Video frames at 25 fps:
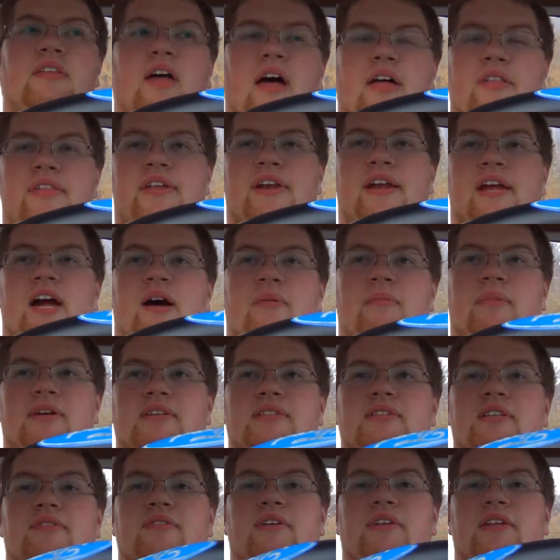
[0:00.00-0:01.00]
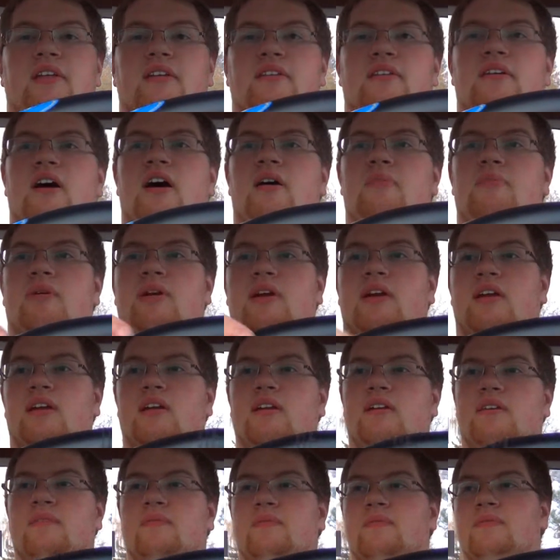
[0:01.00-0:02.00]
now that I got myself on the topic,
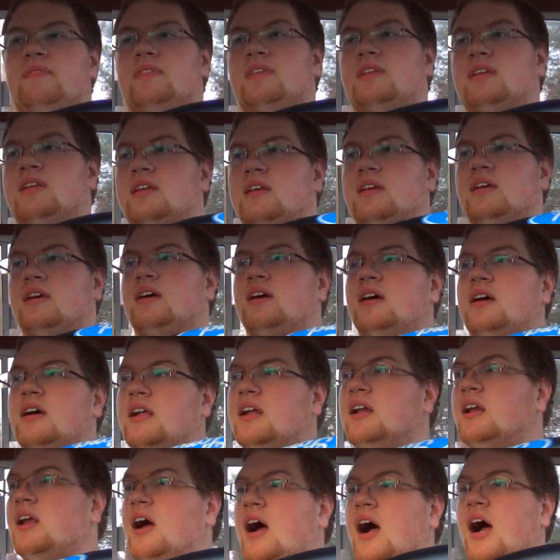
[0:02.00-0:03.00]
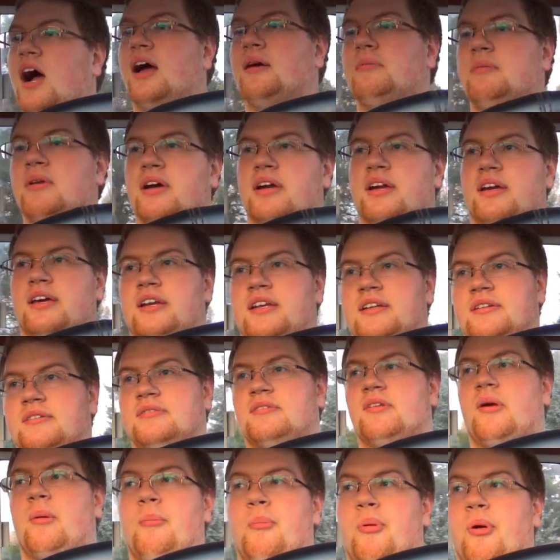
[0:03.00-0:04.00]
I'm not gonna
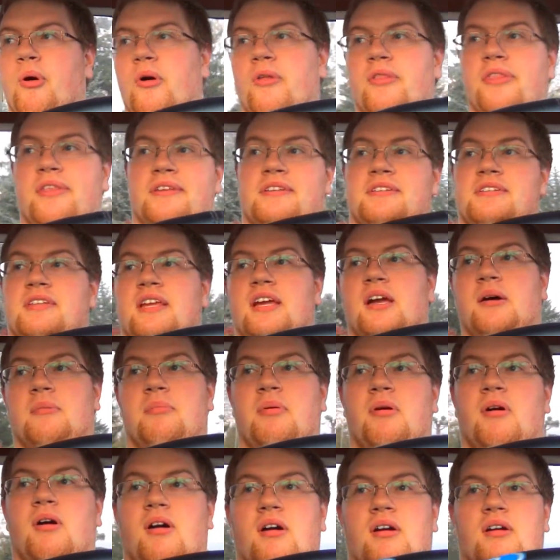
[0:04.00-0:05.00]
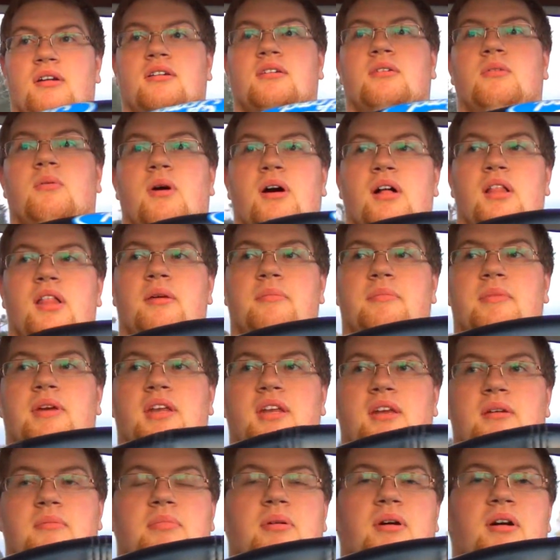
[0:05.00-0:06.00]
pull this thing apart while I'm
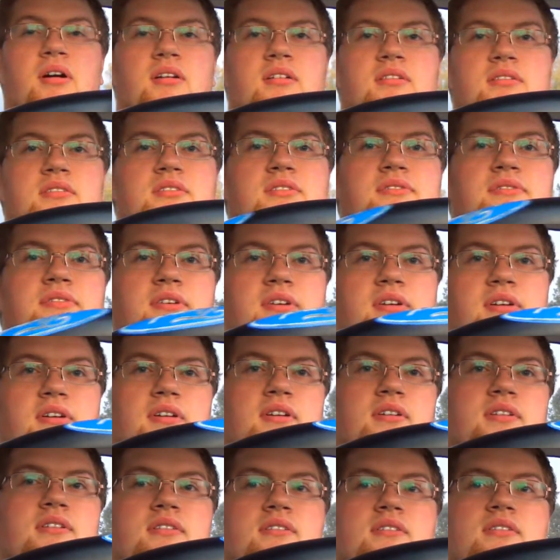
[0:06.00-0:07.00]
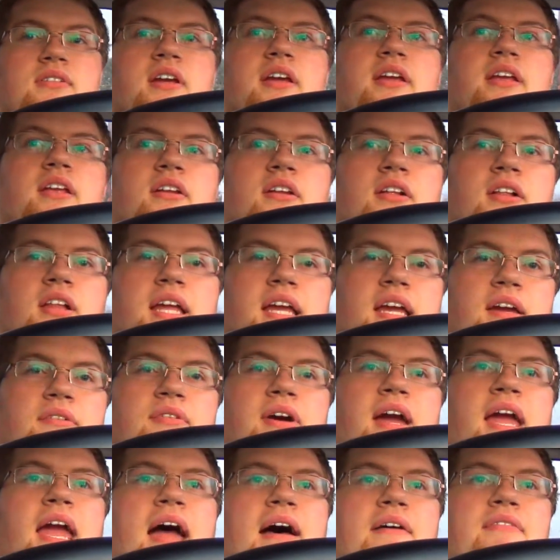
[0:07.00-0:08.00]
getting parts for, you know, like
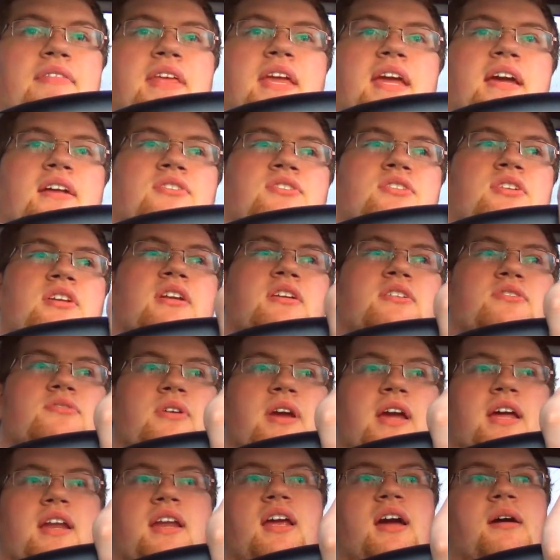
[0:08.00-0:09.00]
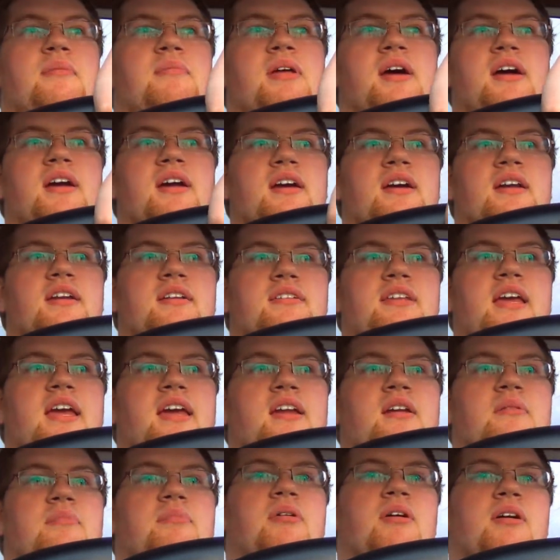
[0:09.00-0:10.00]
if I have the engine and tranny, I'm not gonna
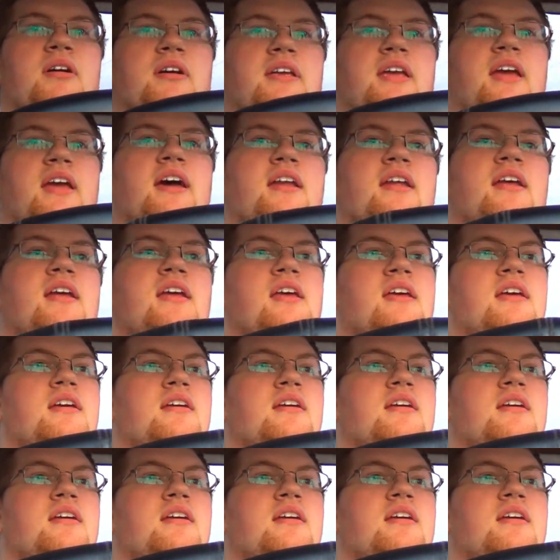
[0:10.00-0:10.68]
take it apart yet.